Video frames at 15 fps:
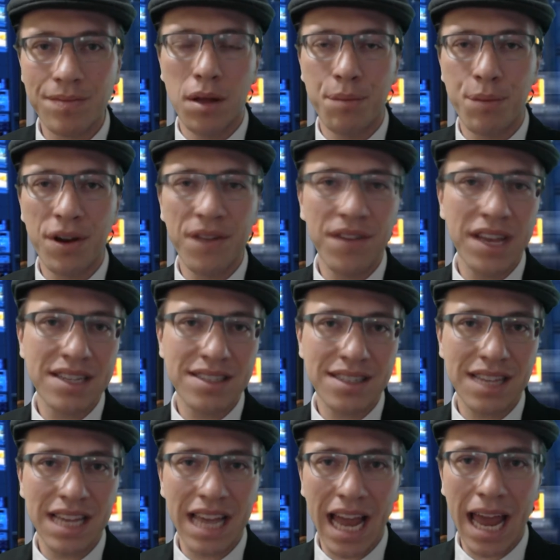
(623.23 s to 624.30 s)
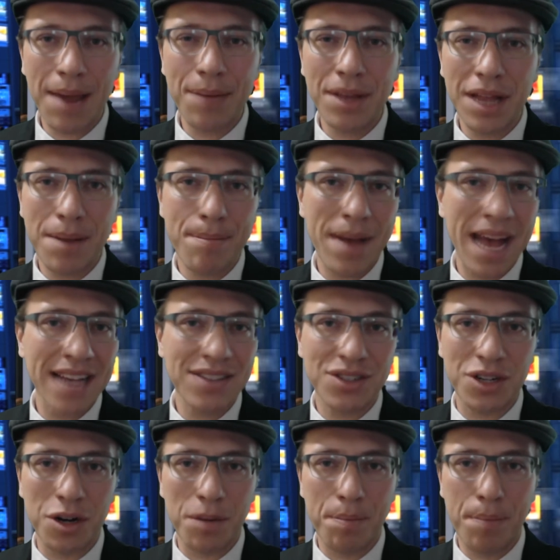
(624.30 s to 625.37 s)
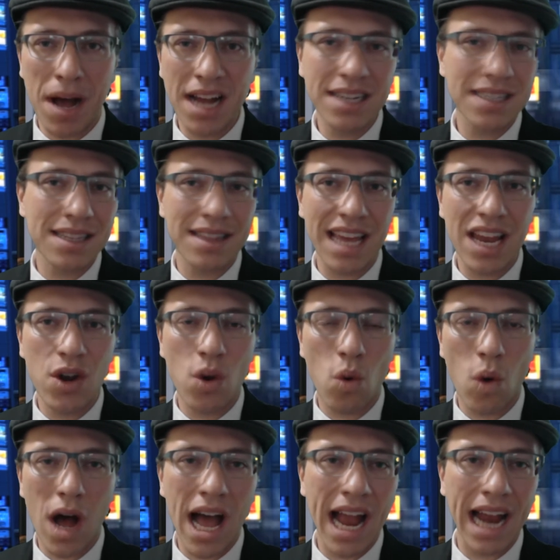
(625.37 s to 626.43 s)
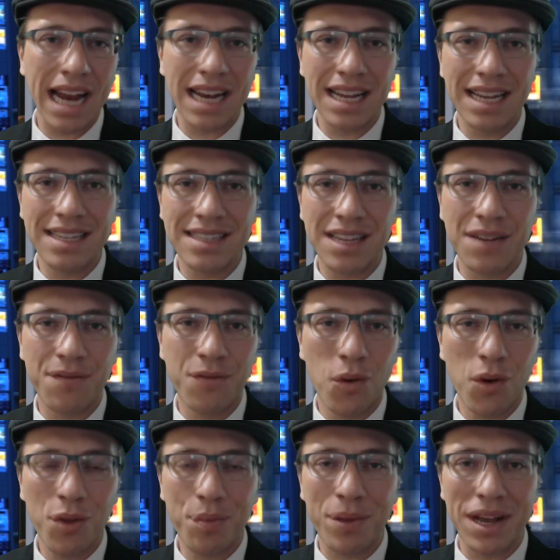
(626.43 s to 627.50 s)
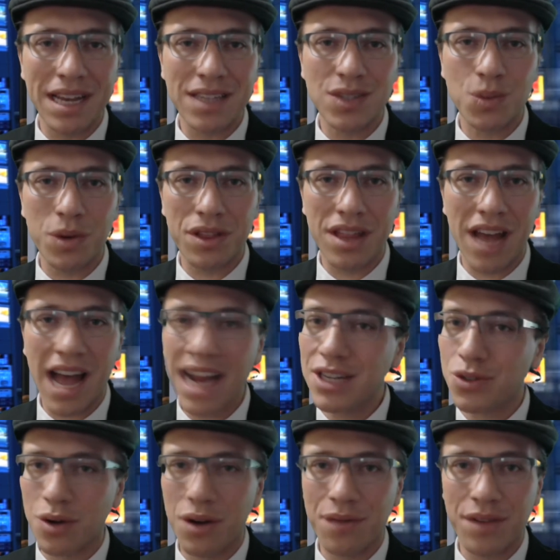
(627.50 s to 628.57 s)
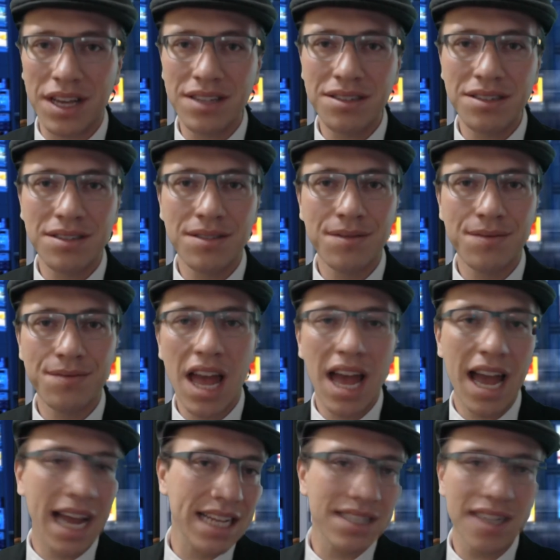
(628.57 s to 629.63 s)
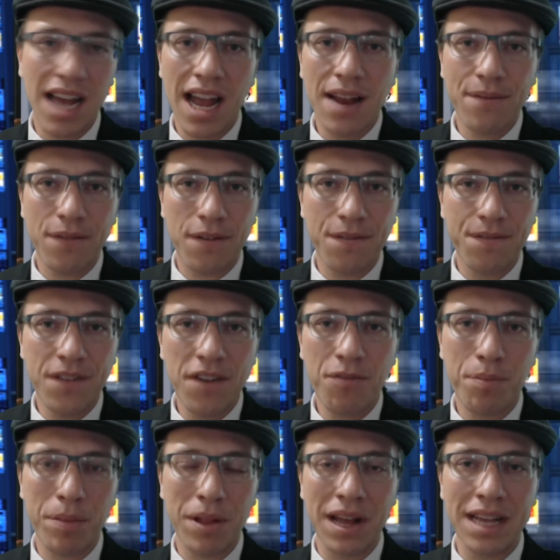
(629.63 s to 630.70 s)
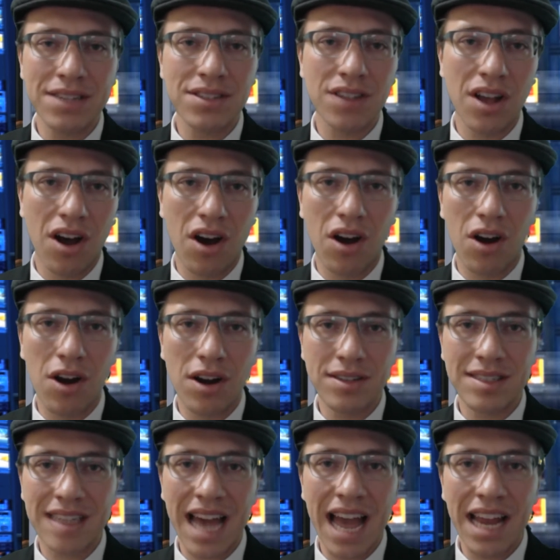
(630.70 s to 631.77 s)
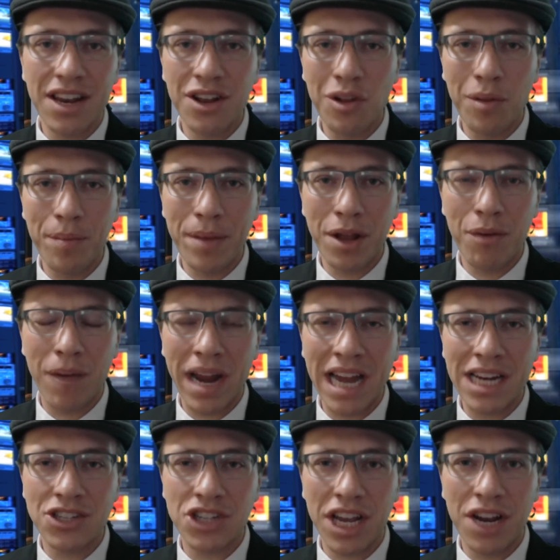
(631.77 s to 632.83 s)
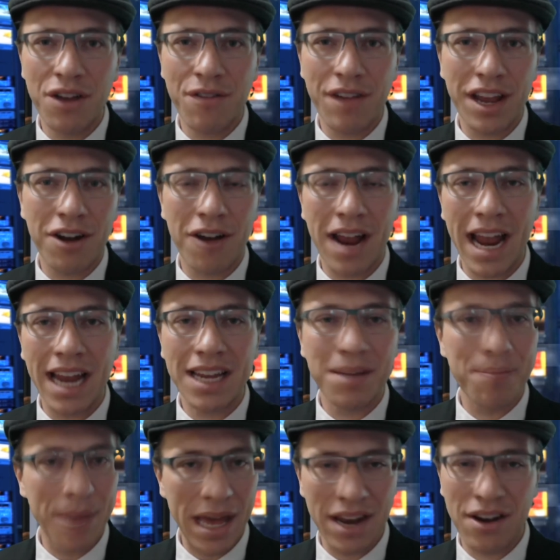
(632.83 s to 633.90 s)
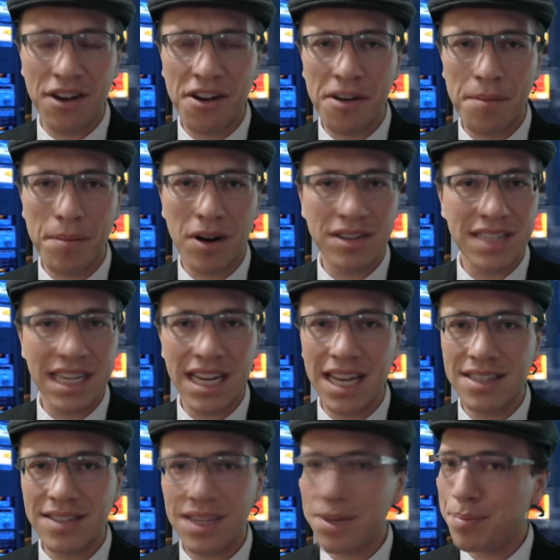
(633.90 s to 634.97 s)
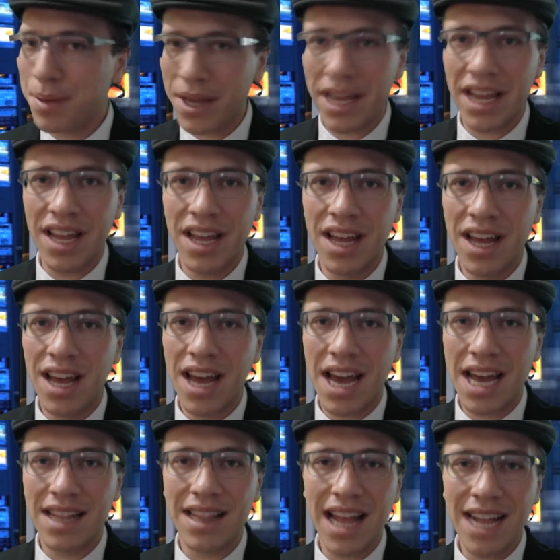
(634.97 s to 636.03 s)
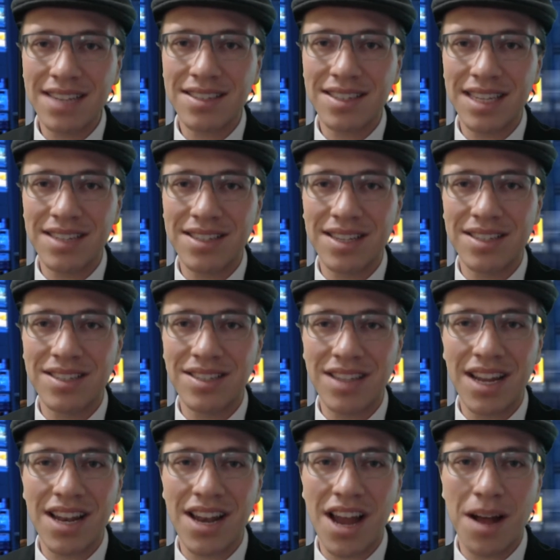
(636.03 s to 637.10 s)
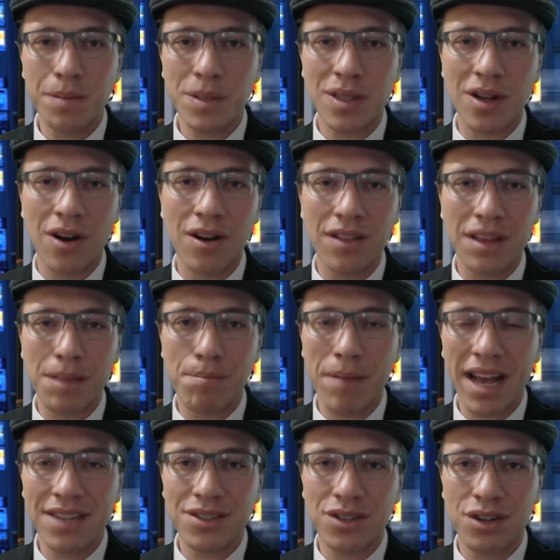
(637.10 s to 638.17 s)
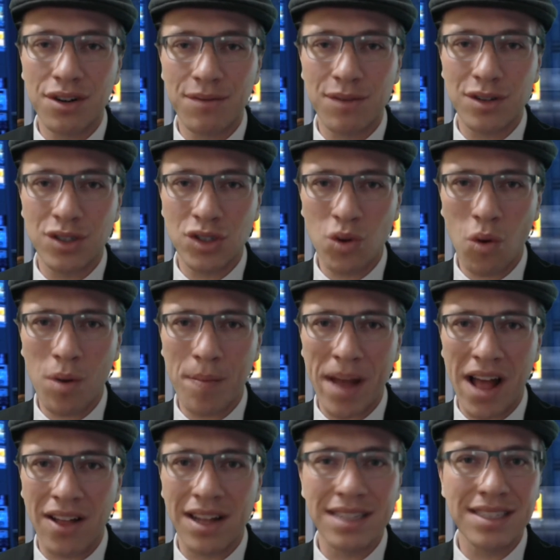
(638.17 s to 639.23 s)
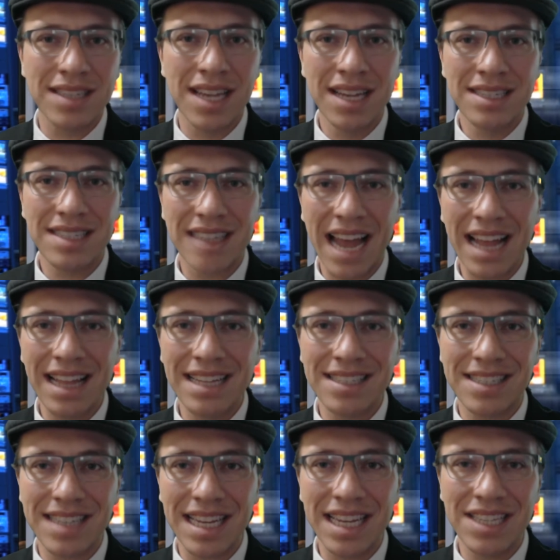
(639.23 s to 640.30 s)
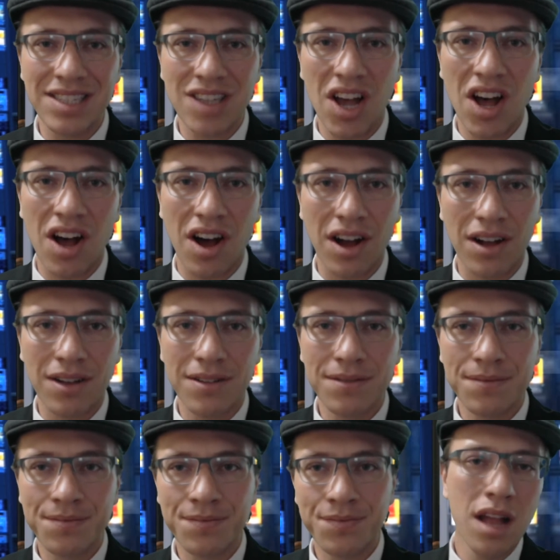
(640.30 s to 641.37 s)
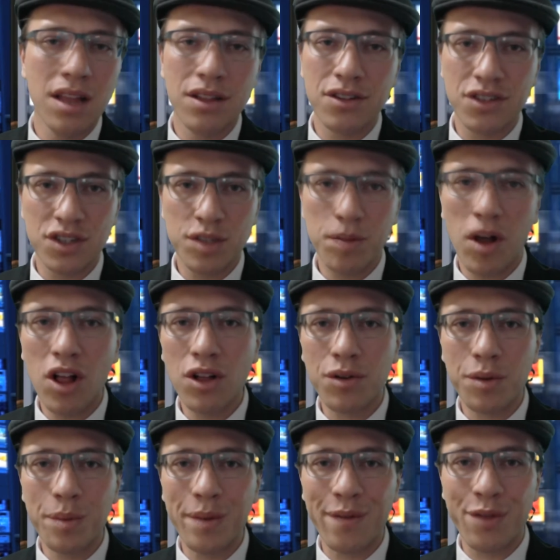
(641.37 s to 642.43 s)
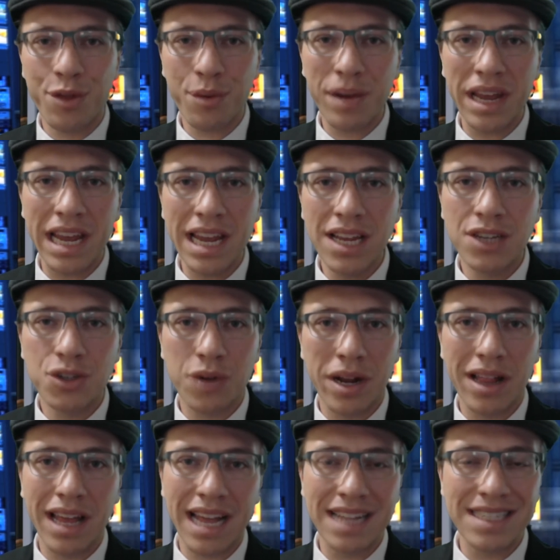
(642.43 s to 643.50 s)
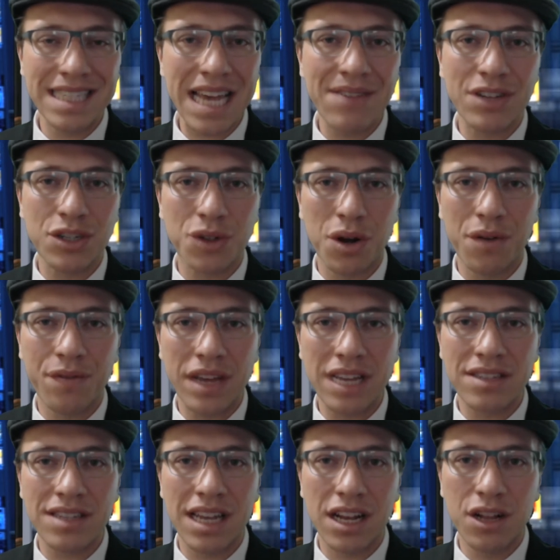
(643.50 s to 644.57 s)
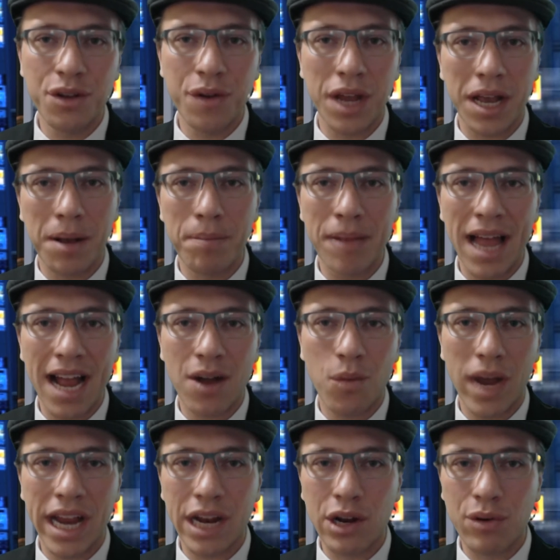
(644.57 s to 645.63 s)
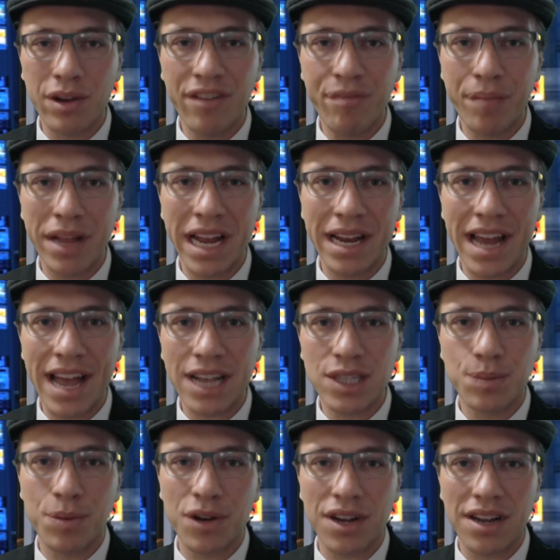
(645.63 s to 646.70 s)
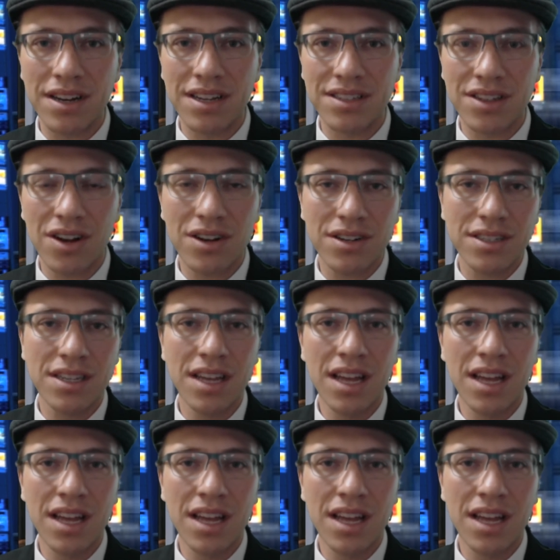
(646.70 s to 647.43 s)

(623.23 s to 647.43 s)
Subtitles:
Previously Amulet Master Punt Then Whine is in fourth place with 9 trophies. And tied for fifth place are Skynoodle mid-range innovator and competitor Martinez DP, and last season's sudden upstart, the master of Ressort Balance, Silent Sea Song. There's a small group of 3 trailing at 7 trophies, including Black-White Griefblade expert Nazart